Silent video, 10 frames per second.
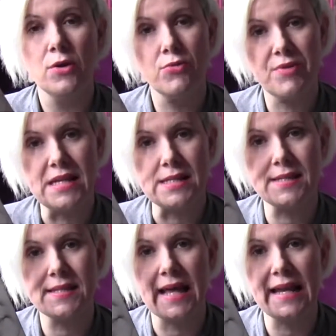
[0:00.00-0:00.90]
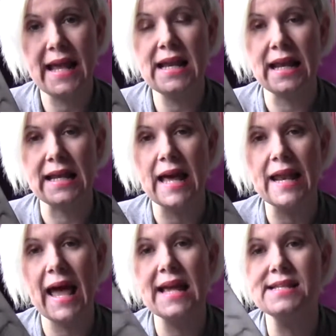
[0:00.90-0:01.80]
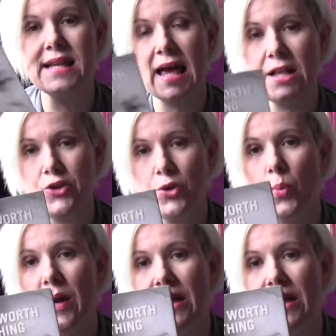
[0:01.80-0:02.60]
Grace and Healing. And I tell you,